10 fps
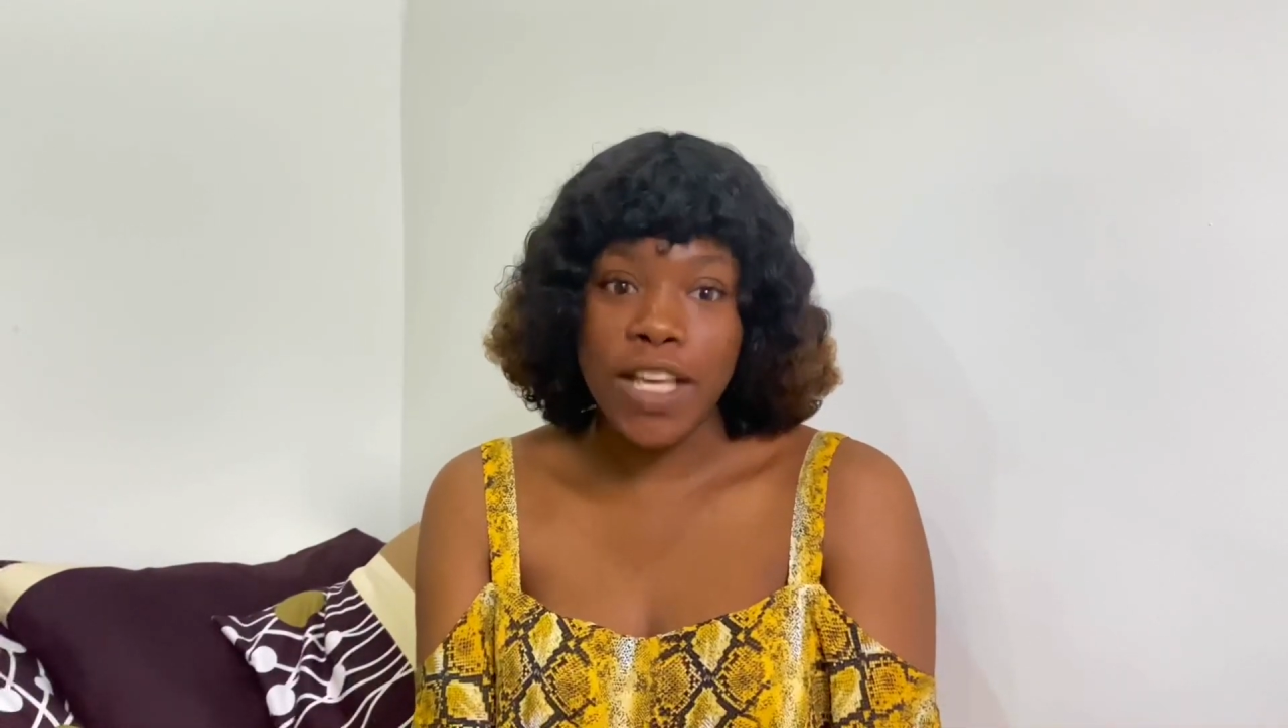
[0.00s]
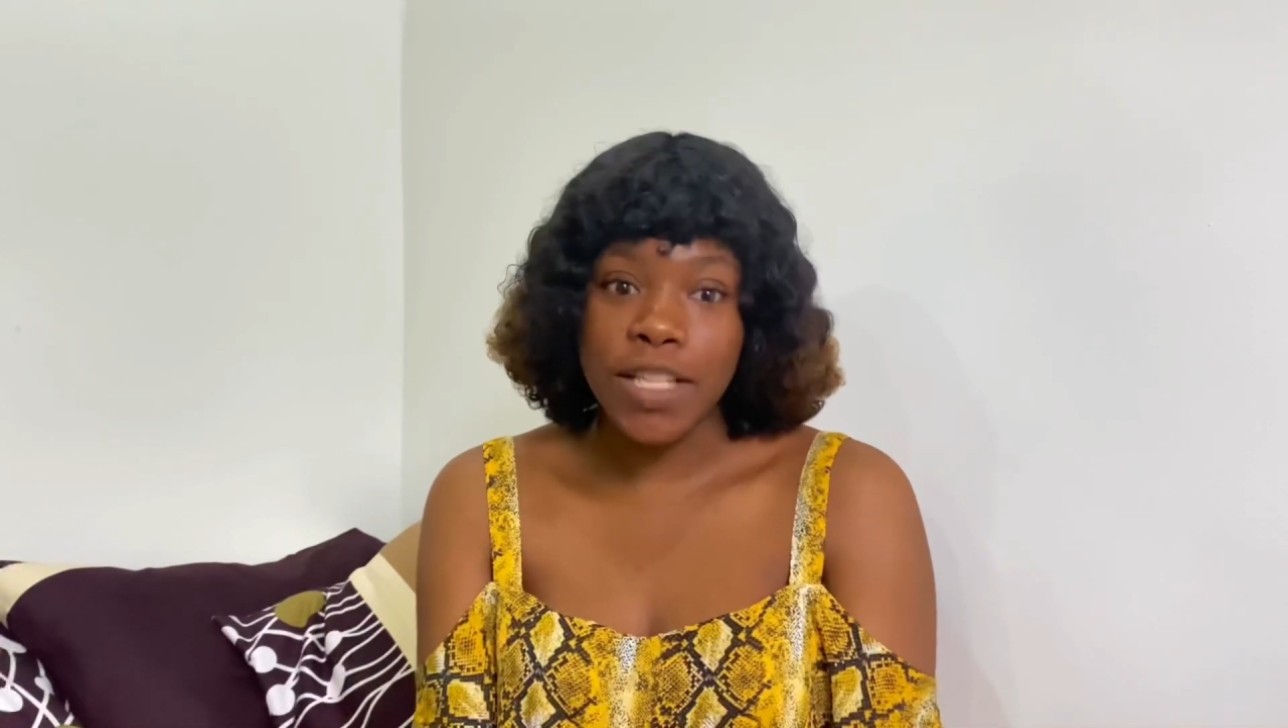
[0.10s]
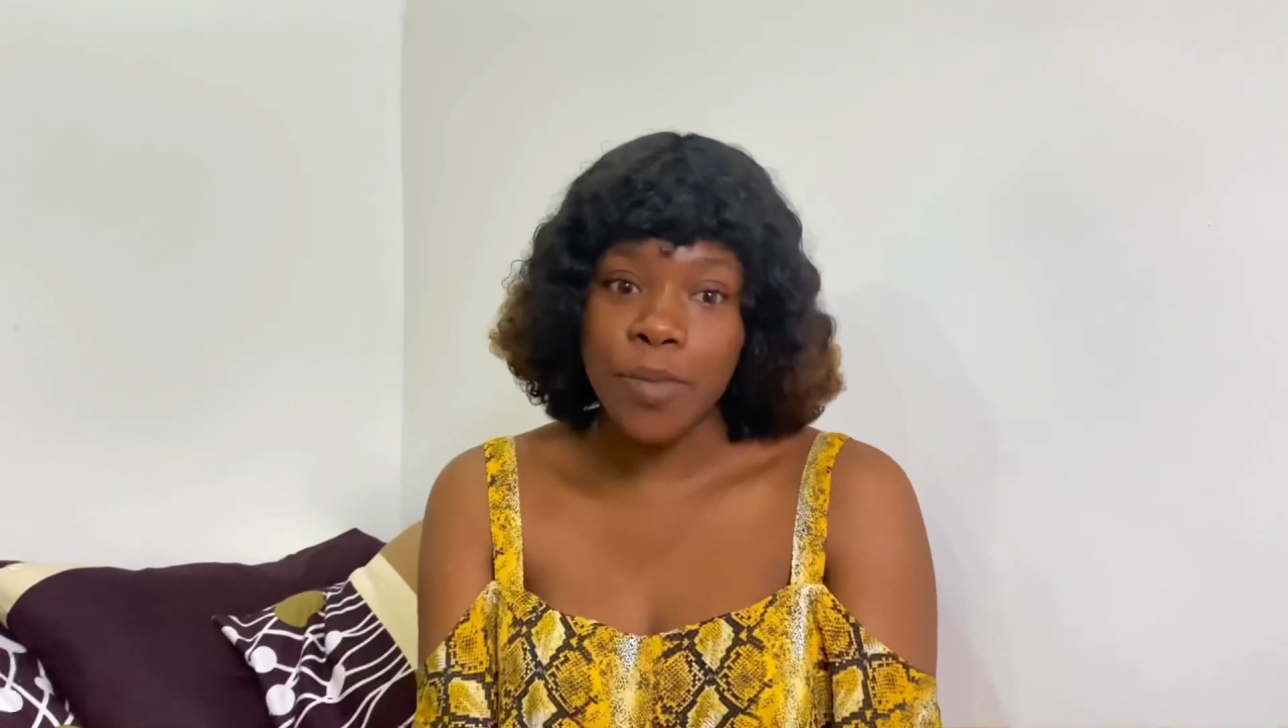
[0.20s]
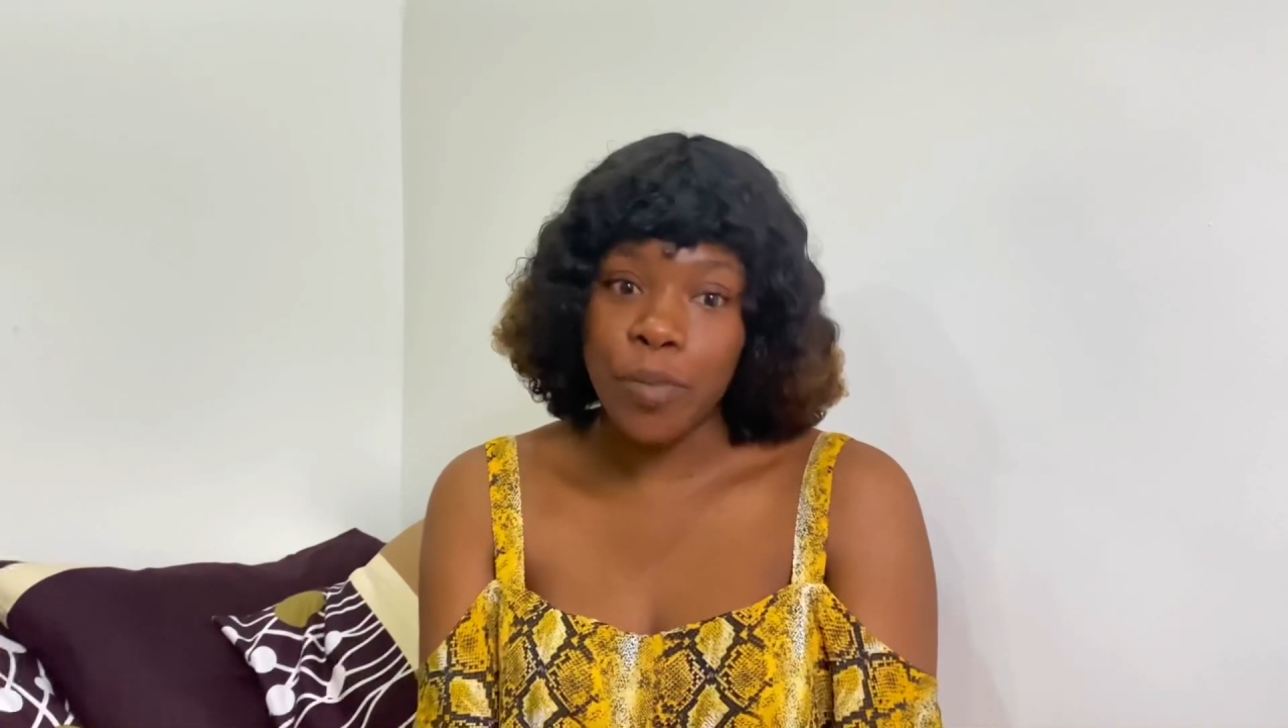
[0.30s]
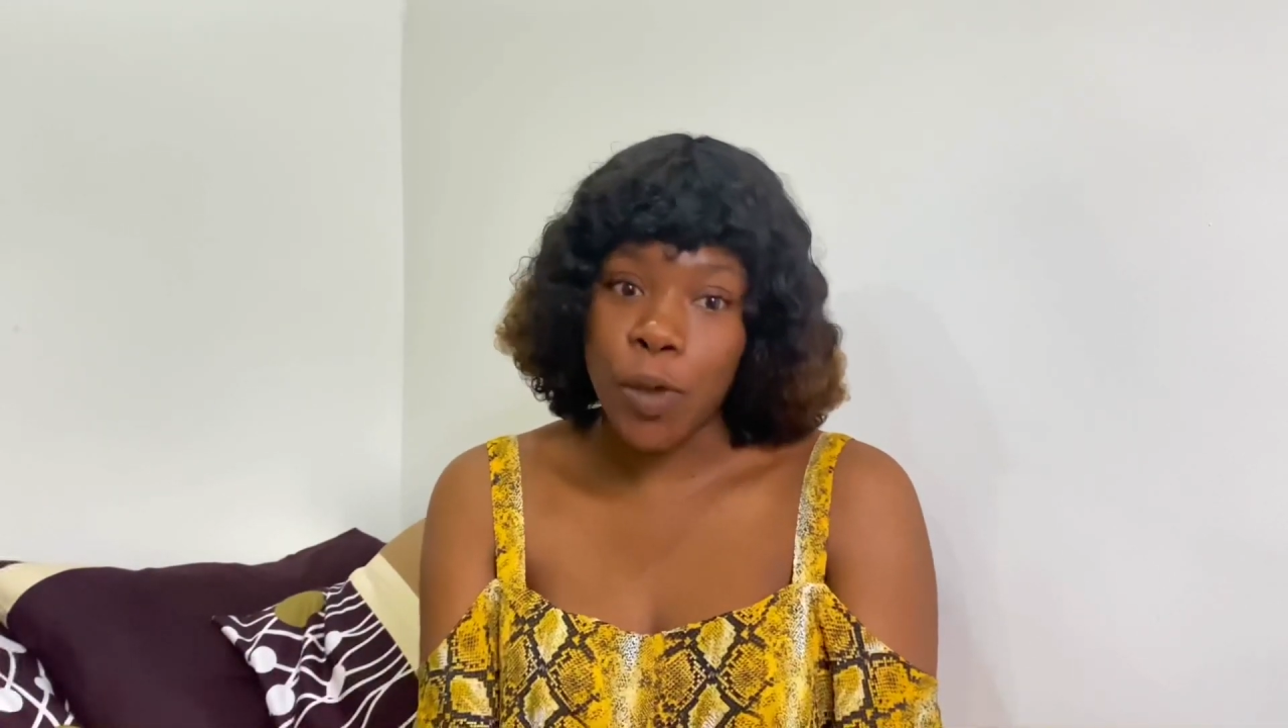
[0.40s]

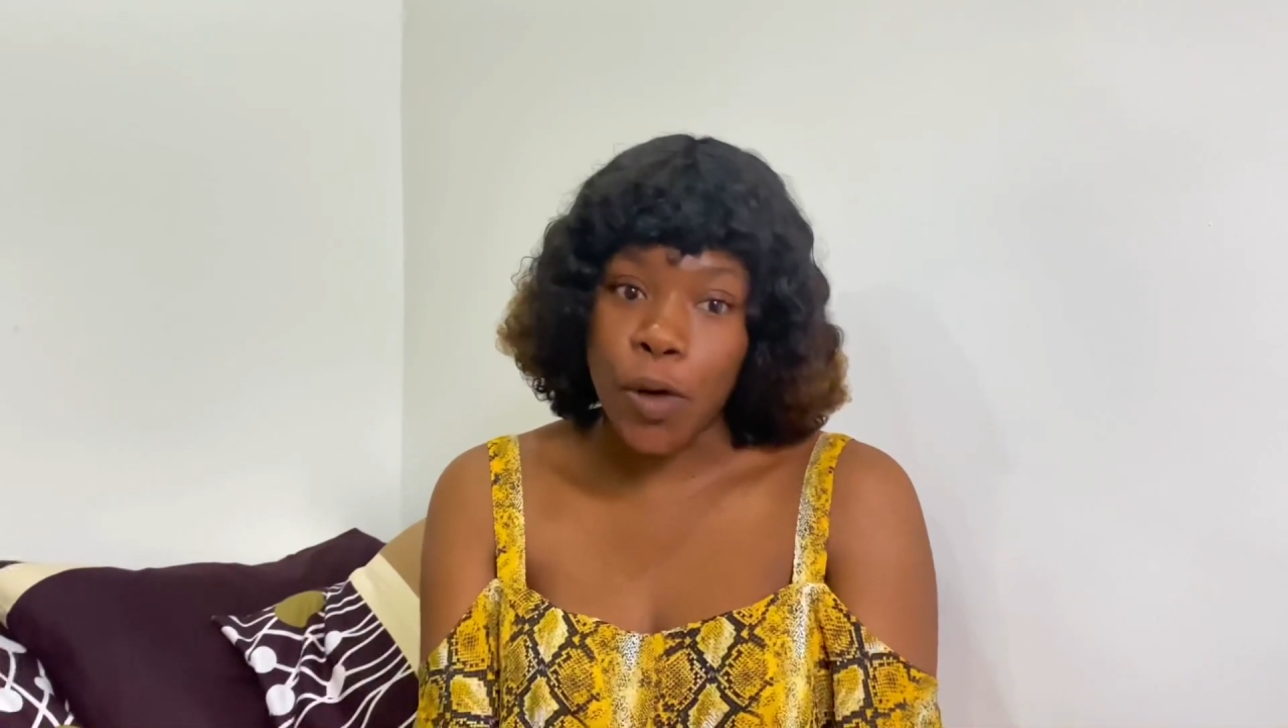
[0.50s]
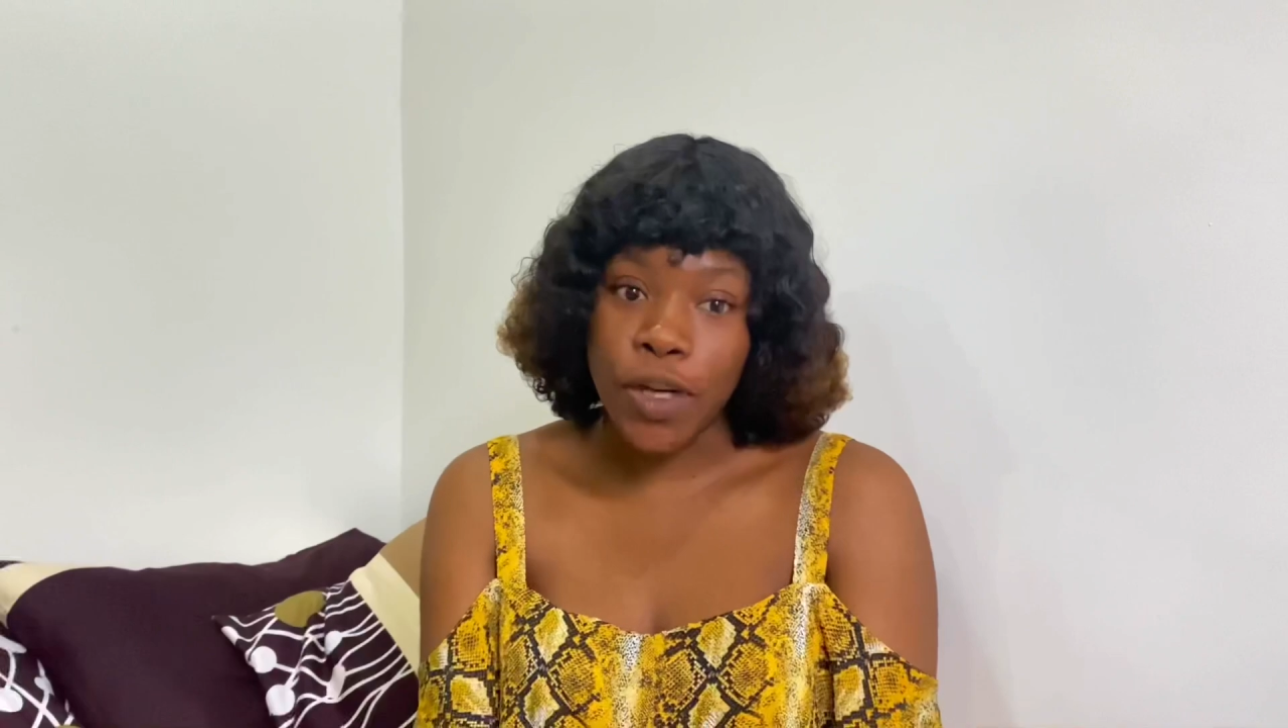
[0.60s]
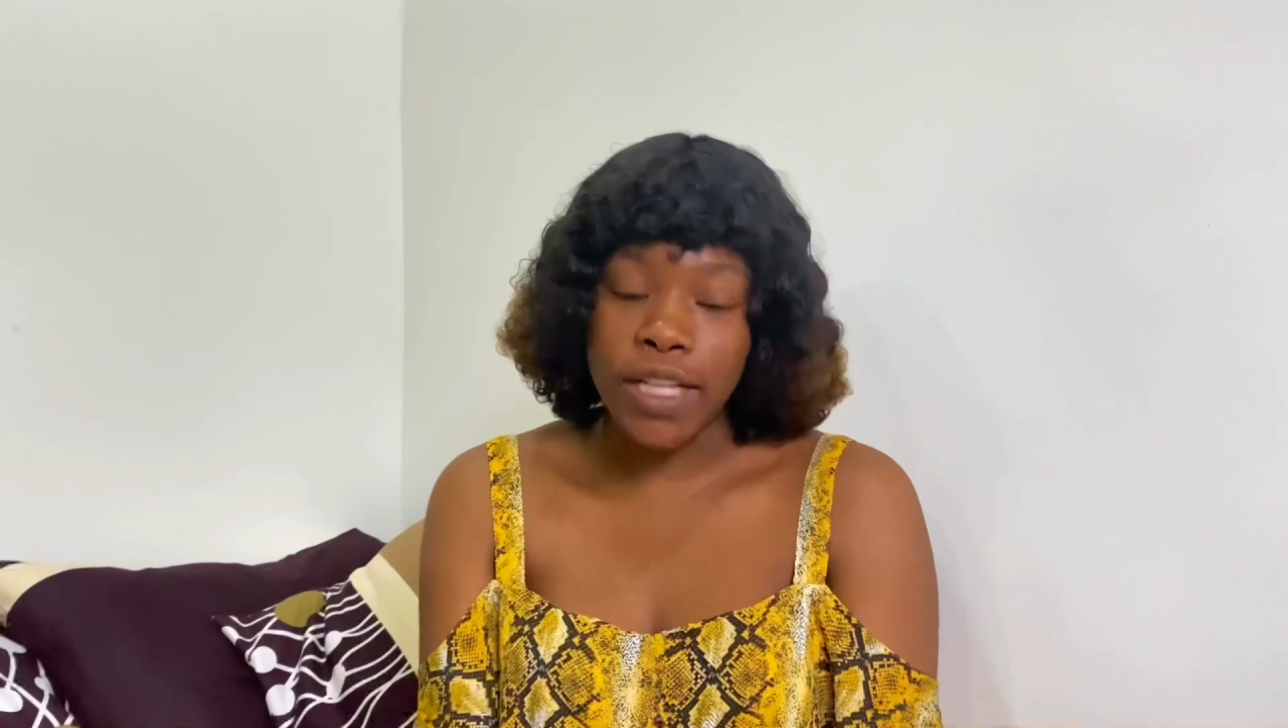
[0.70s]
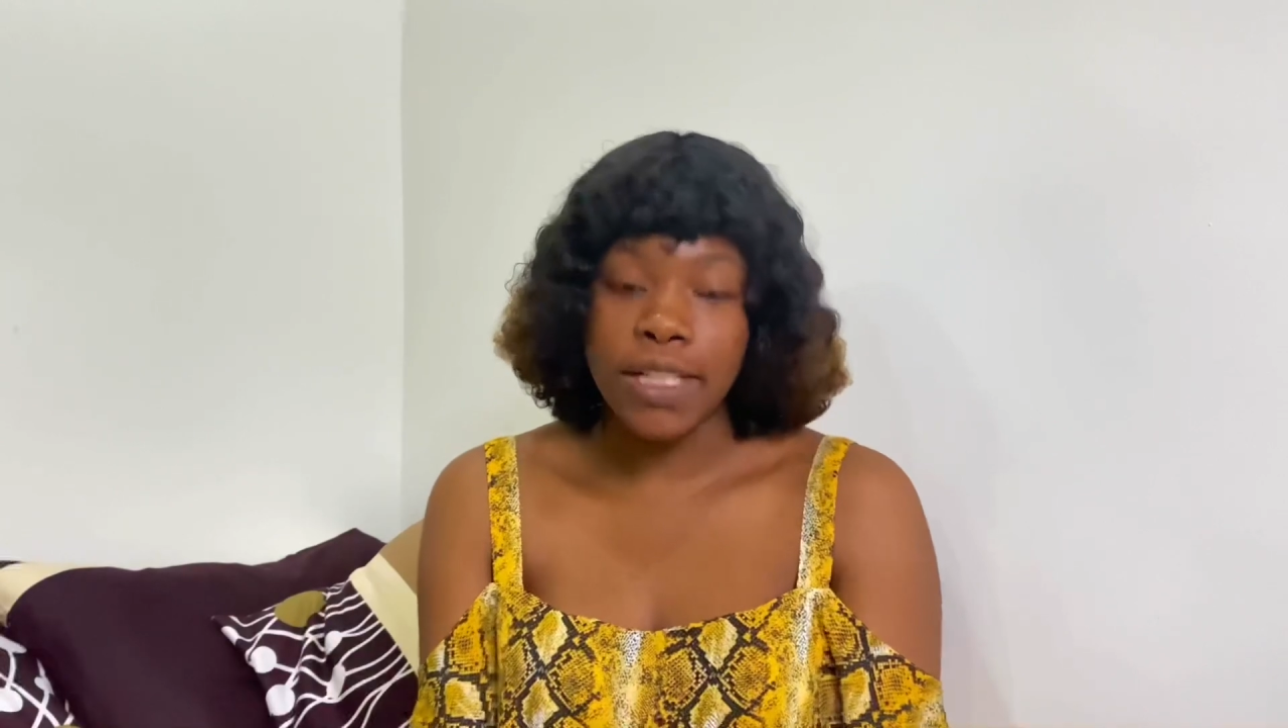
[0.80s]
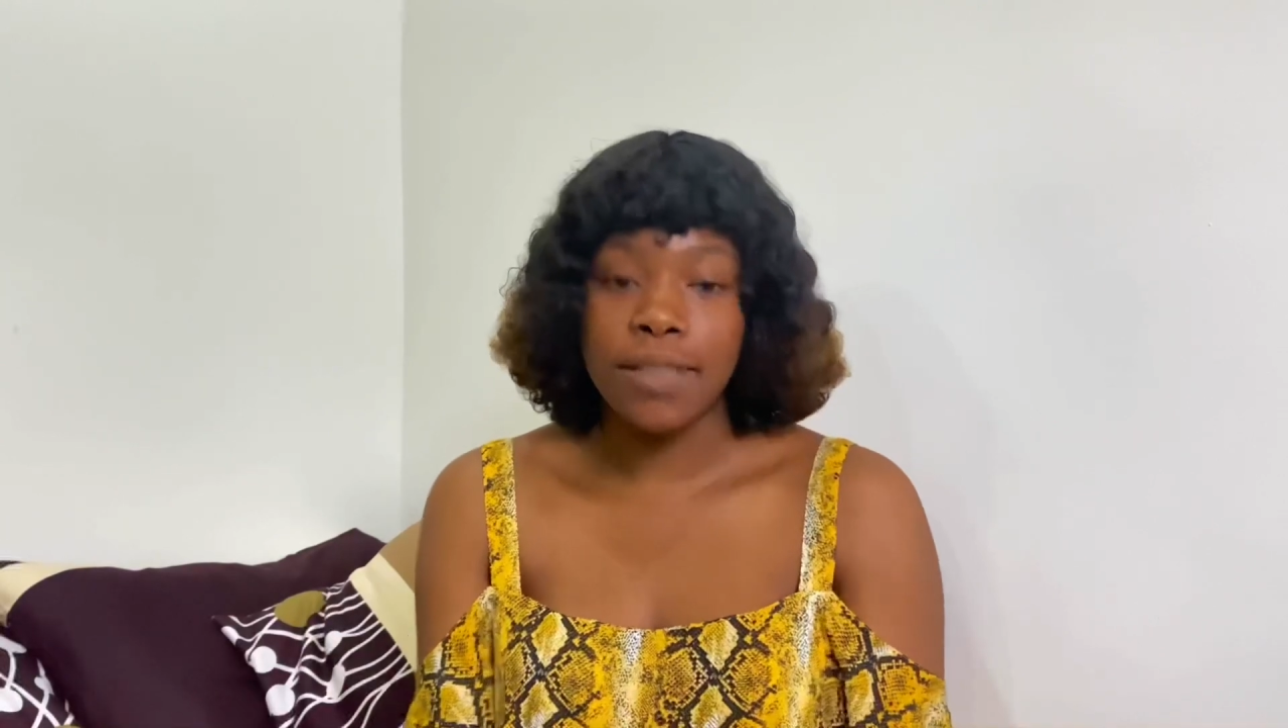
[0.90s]

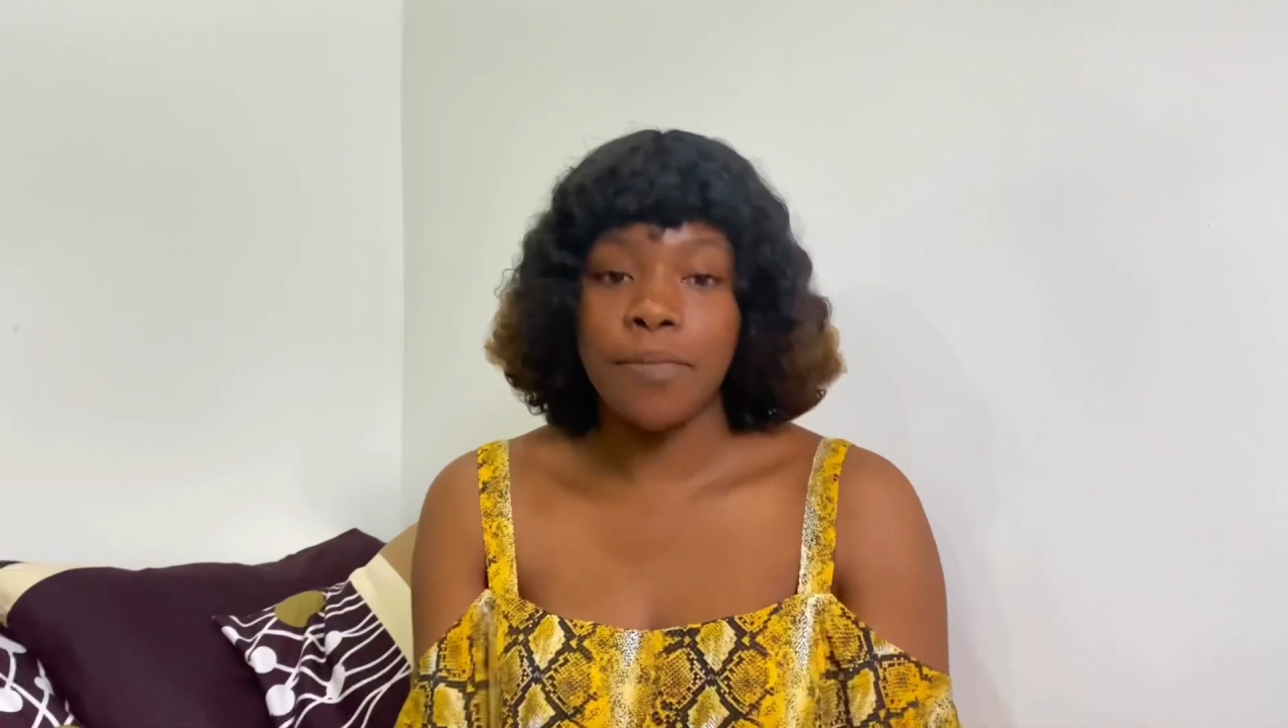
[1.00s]
exploring.